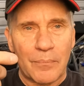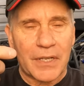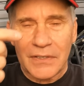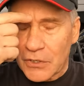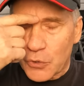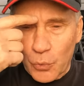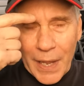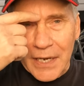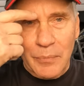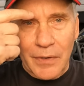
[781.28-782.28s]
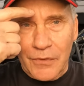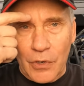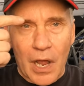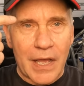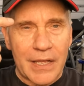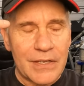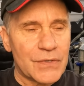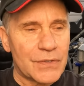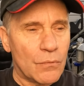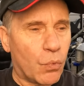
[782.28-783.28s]
because it's right above your
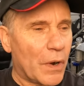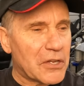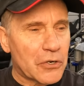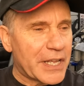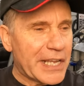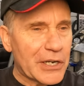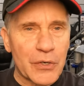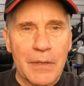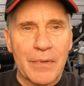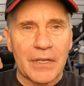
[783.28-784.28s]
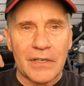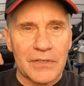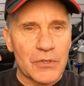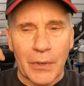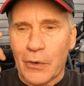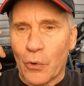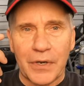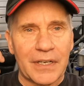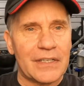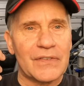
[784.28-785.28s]
eyes, what you're hearing, because it's
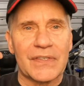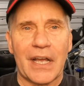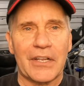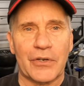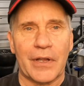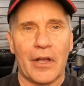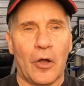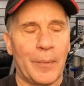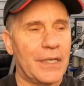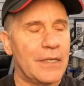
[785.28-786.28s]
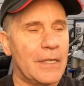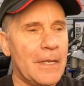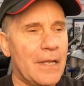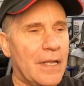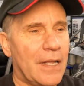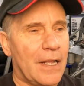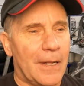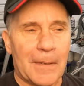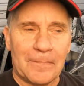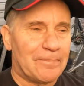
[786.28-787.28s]
recording inside your helmet.
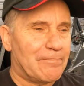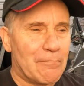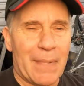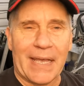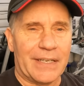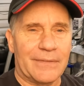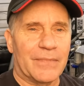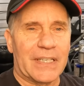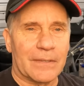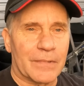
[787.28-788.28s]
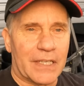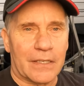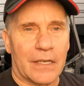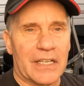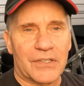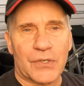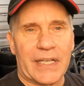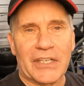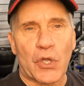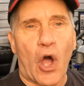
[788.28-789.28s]
Man,
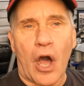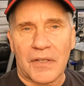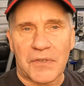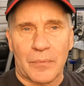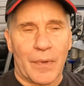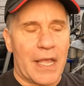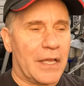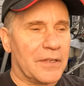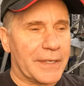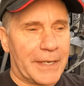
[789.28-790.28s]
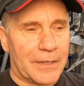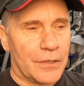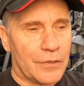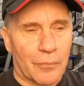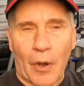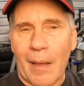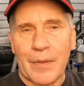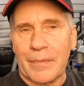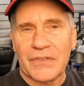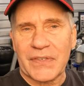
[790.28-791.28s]
It's awesome. And you've
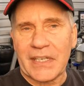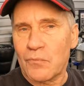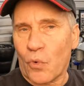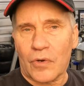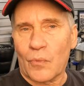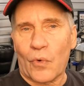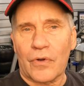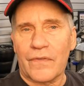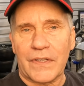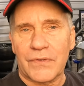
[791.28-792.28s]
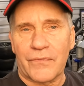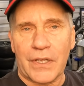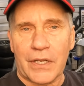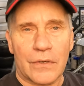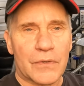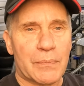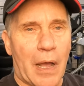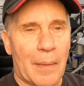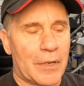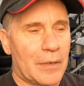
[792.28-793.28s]
probably been seeing more and more of these videos
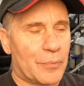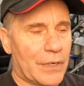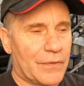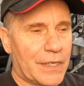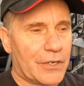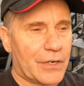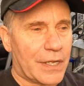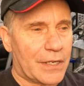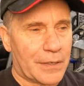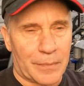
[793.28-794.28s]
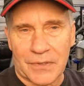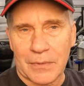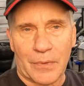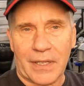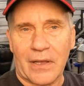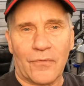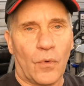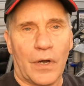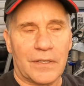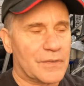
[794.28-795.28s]
popping up around the internet. I mean, some of the
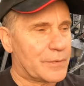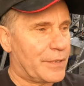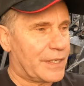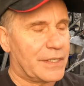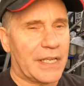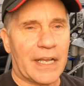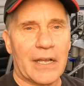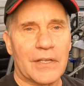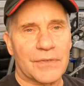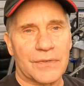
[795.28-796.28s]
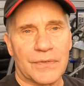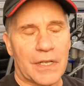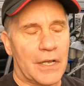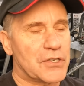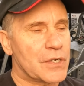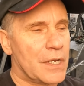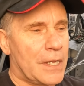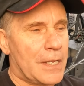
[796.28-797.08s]
F1, some of the indie guys and such.